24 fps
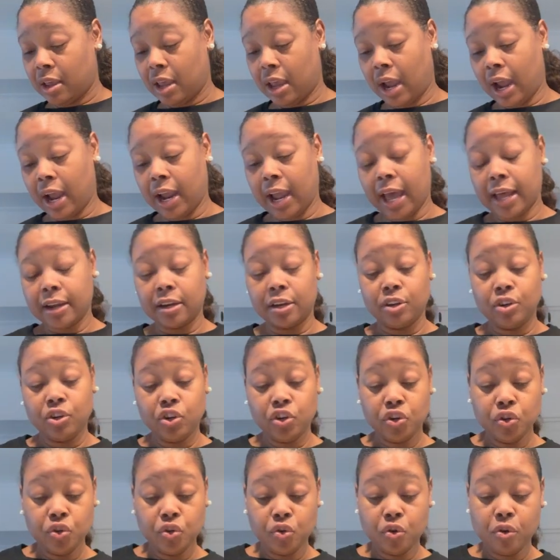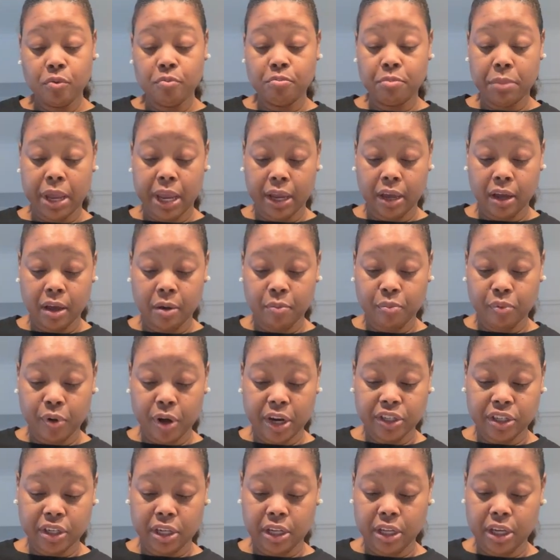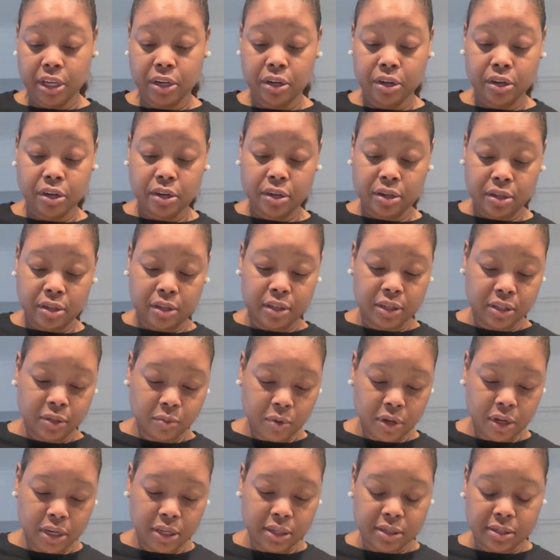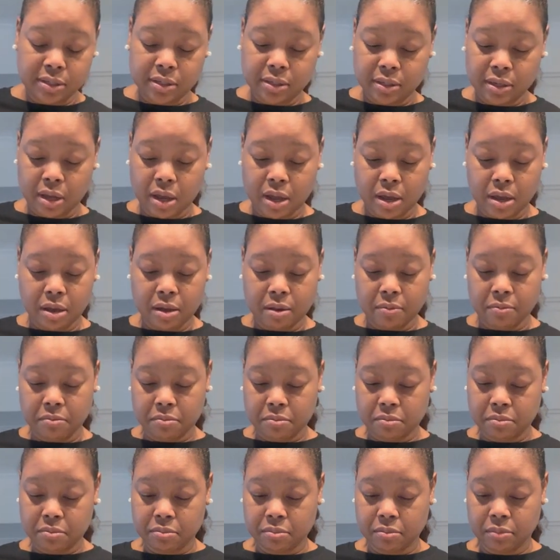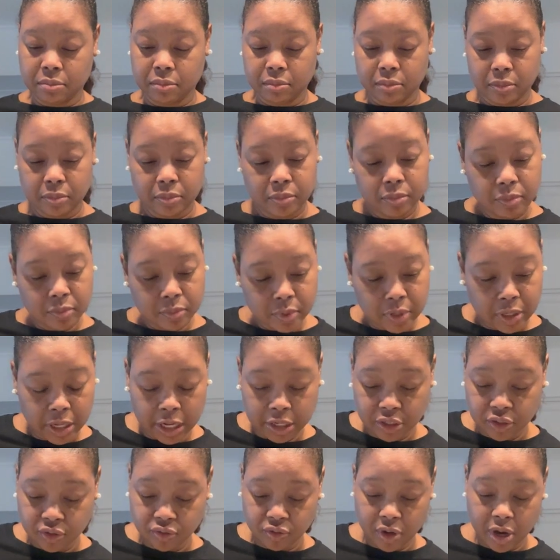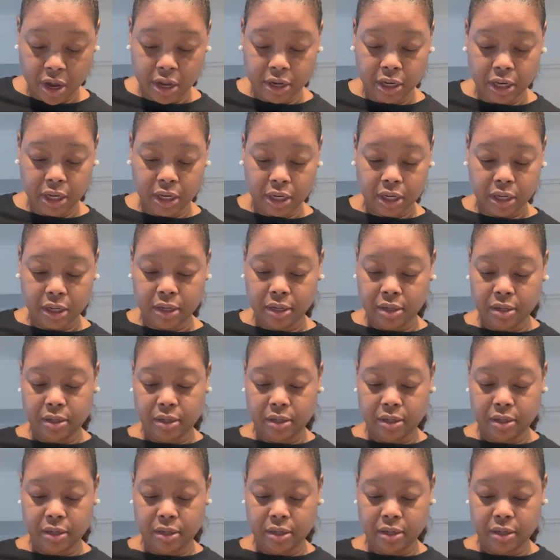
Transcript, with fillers: I got a new makeup brush cleaner. This one is um, electronic.